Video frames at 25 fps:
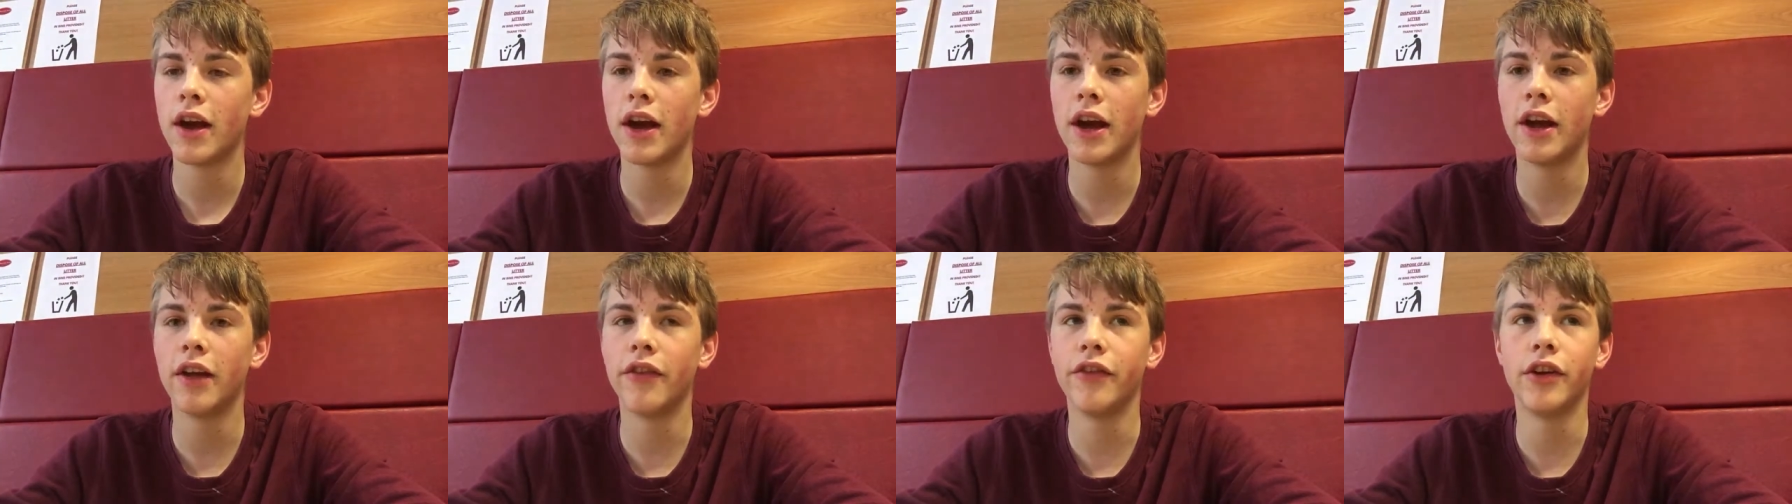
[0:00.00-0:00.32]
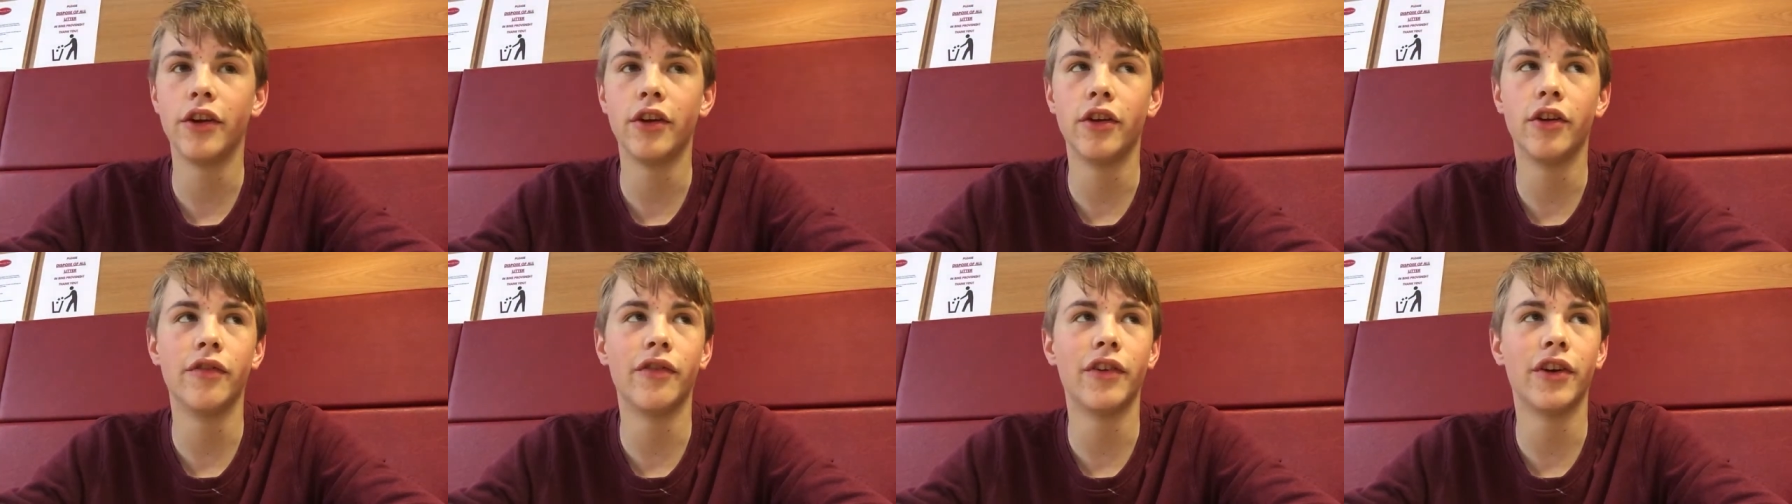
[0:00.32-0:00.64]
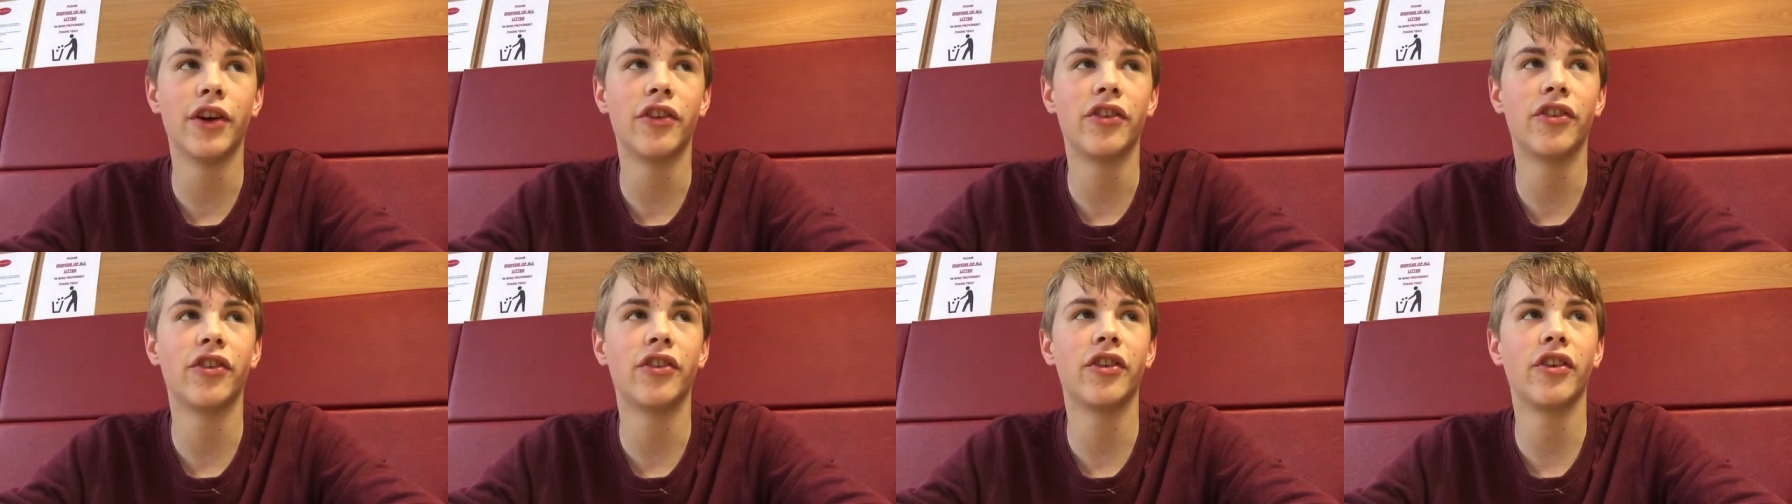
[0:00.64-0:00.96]
at the
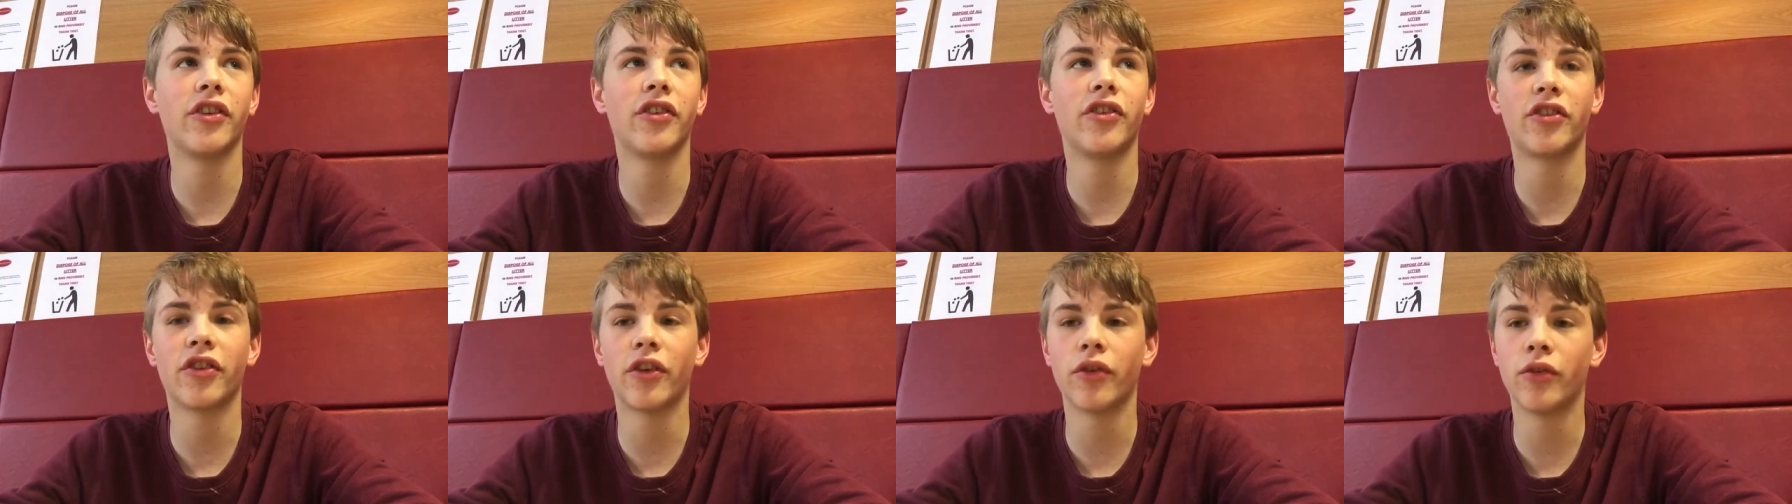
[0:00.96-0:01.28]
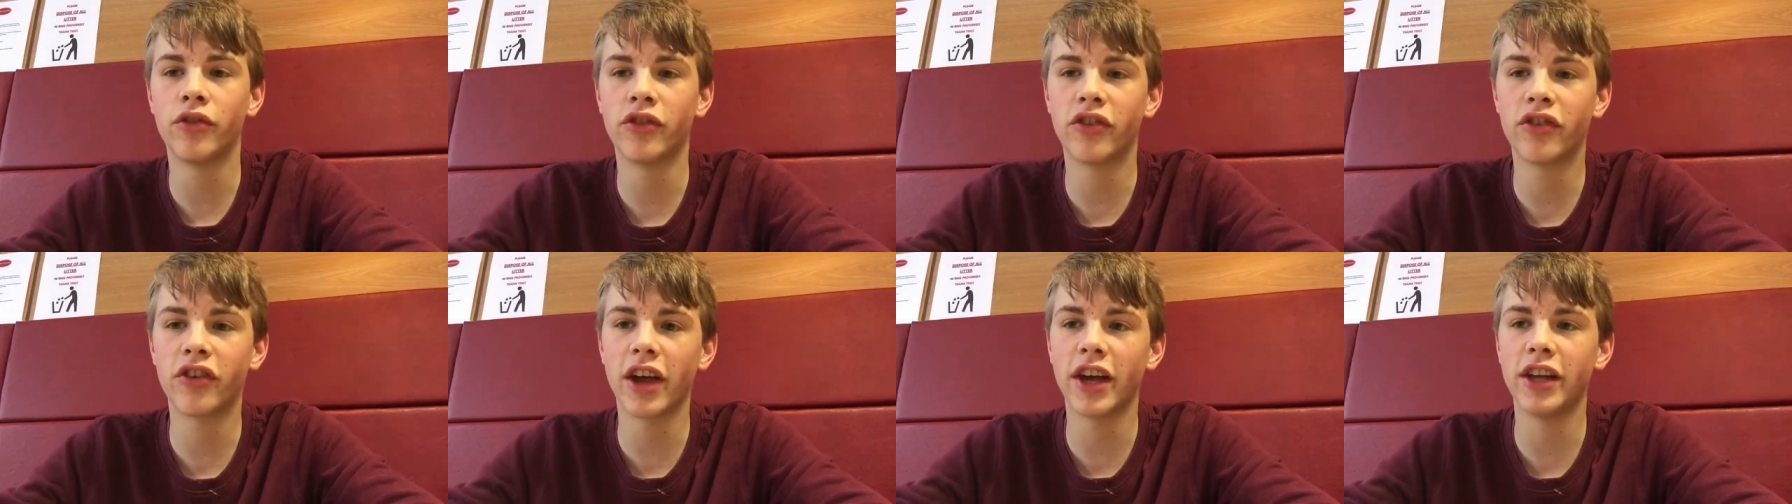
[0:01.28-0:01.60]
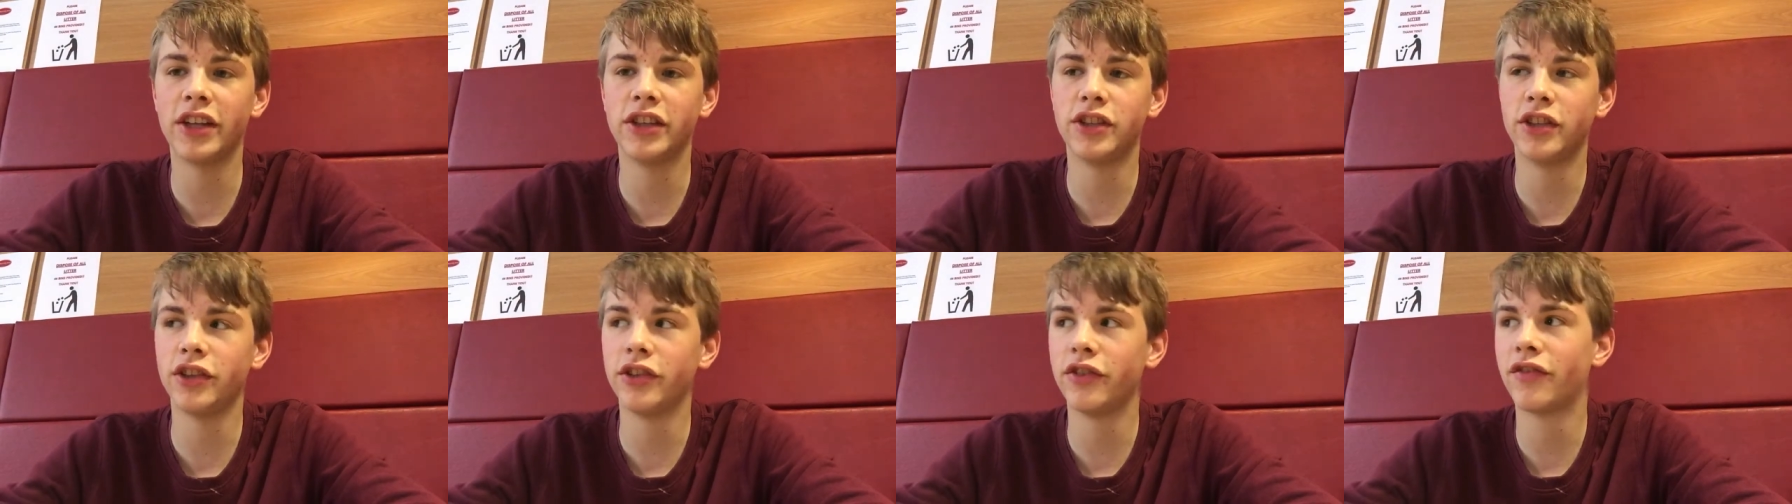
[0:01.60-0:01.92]
university, so stay
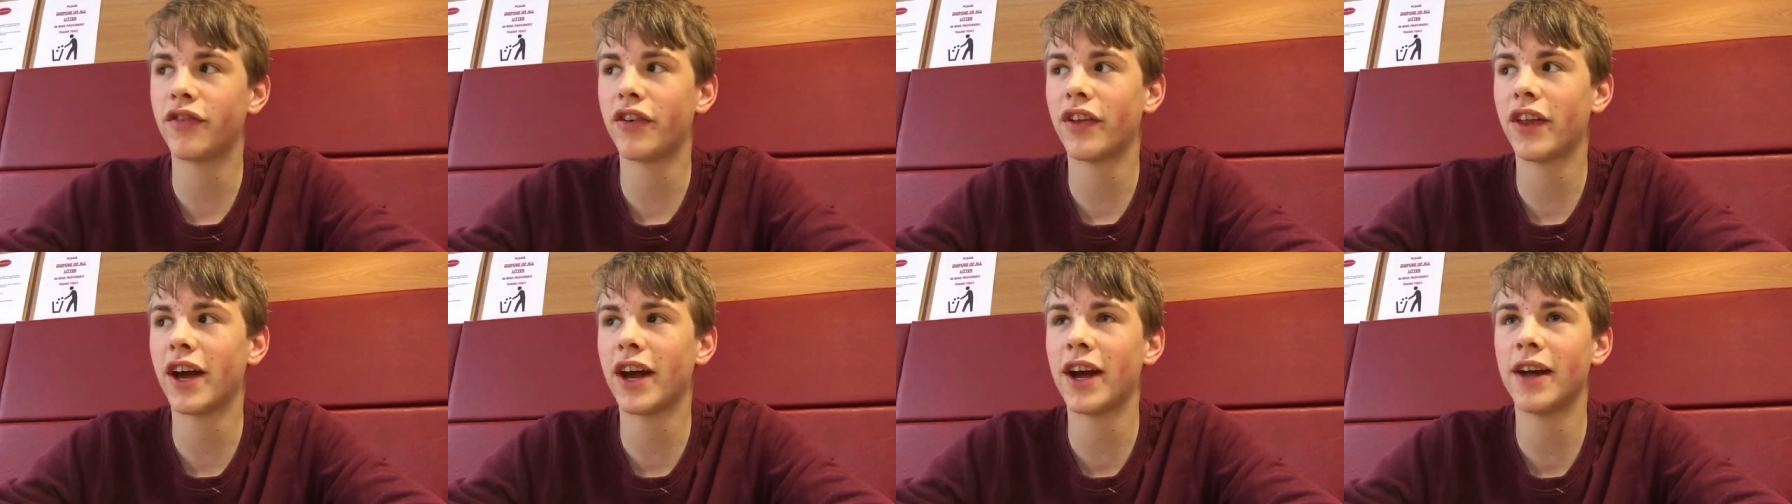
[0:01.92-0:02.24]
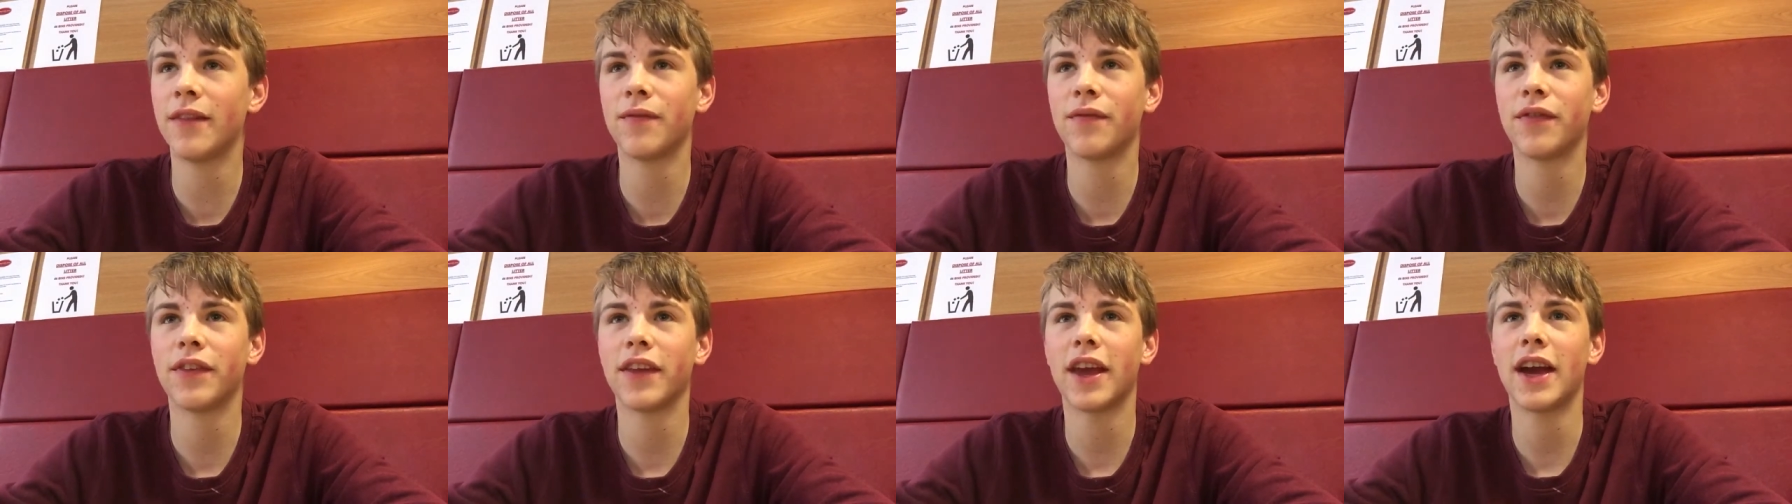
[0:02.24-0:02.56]
tuned for that.